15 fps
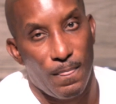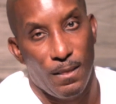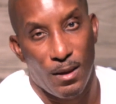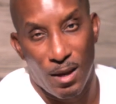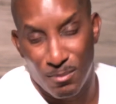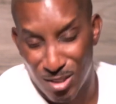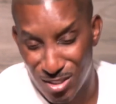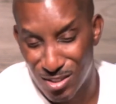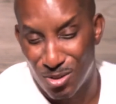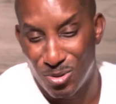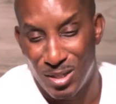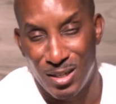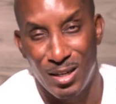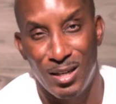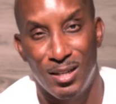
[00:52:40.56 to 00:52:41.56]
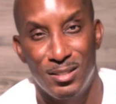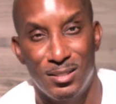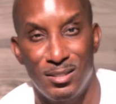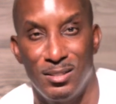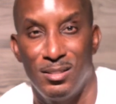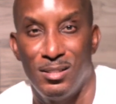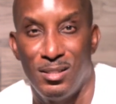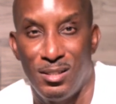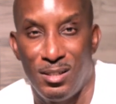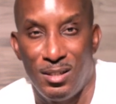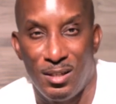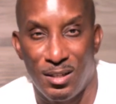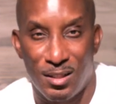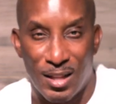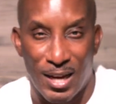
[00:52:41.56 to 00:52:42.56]
I'm a sow into this.
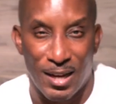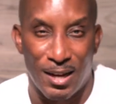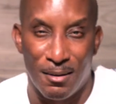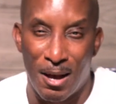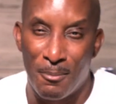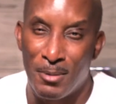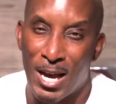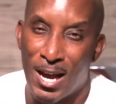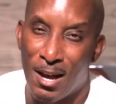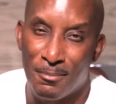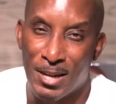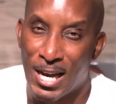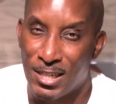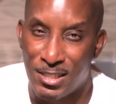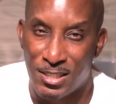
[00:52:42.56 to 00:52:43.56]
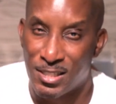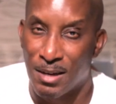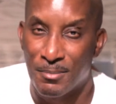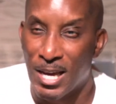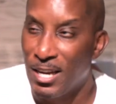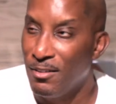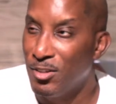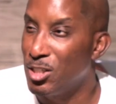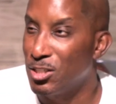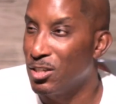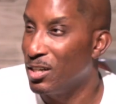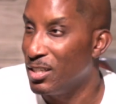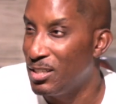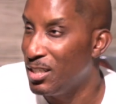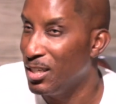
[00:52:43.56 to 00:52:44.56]
Like I, am not I'm not just I'm not even just
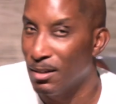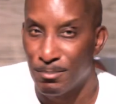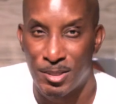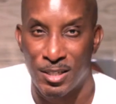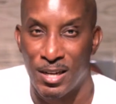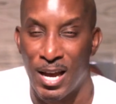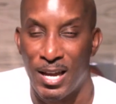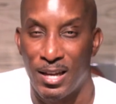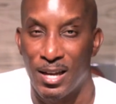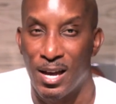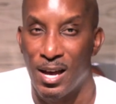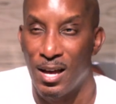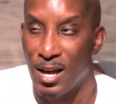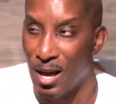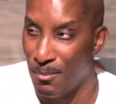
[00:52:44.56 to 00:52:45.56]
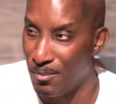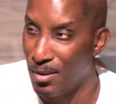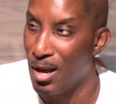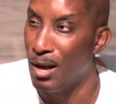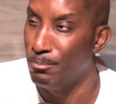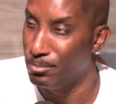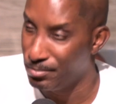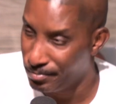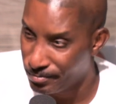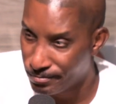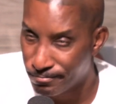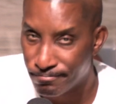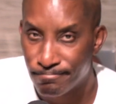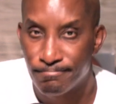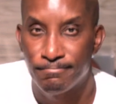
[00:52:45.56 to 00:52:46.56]
gonna tip tonight, God. I'm I'm
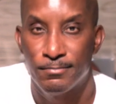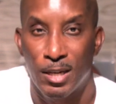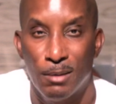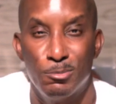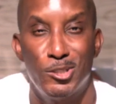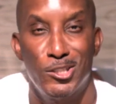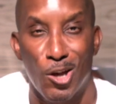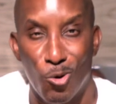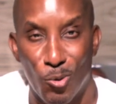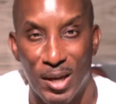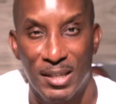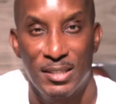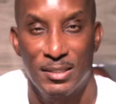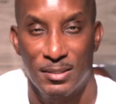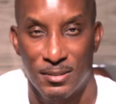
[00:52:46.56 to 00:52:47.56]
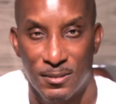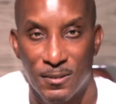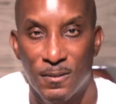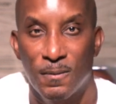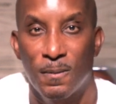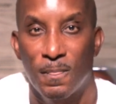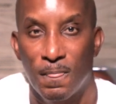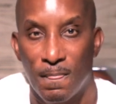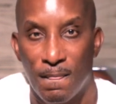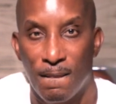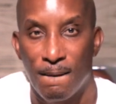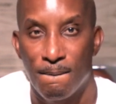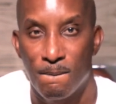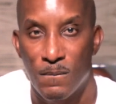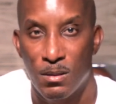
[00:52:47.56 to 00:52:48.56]
I'm sowing.
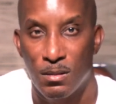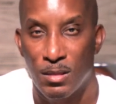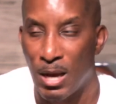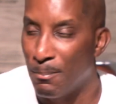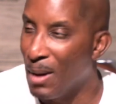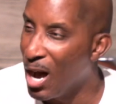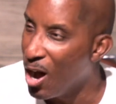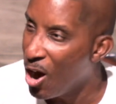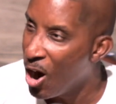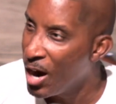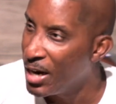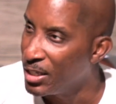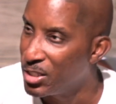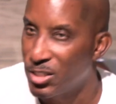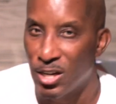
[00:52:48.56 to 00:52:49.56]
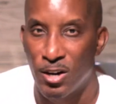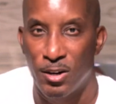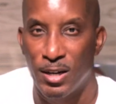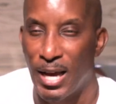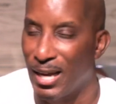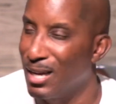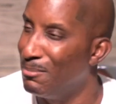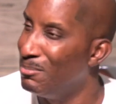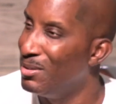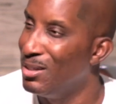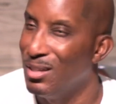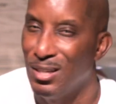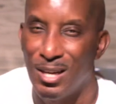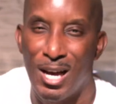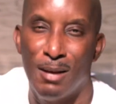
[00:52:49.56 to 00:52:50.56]
Like my heart is stirred. Like I'm
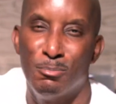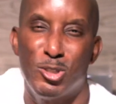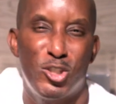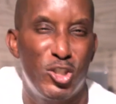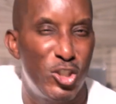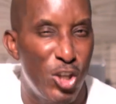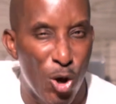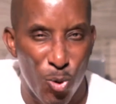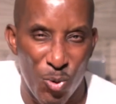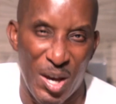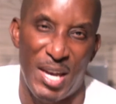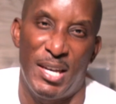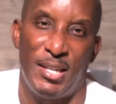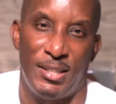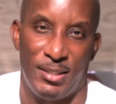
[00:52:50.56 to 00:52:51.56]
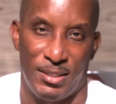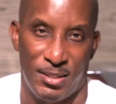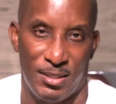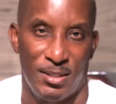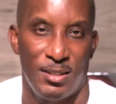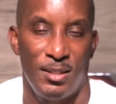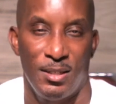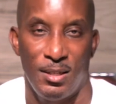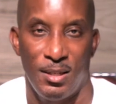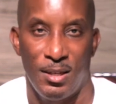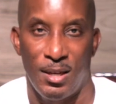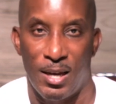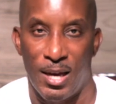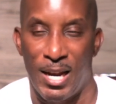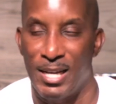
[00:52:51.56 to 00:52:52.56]
I'm sowing.
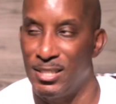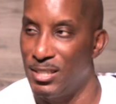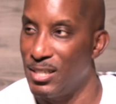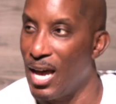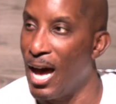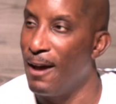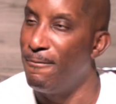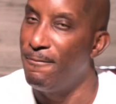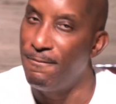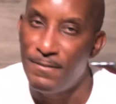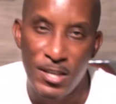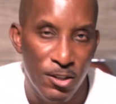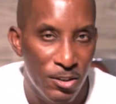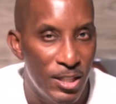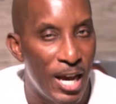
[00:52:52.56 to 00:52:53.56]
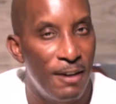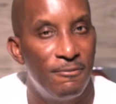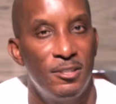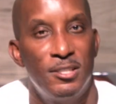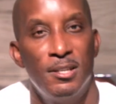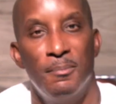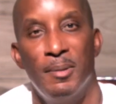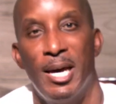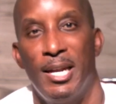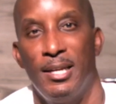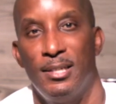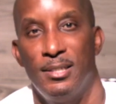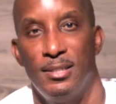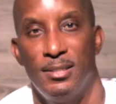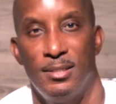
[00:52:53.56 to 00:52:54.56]
And I just I feel that for somebody
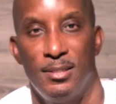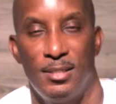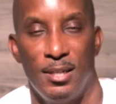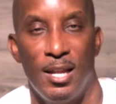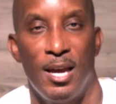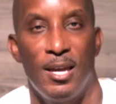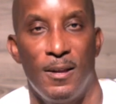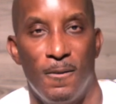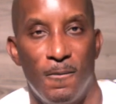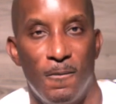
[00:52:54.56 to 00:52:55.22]
tonight.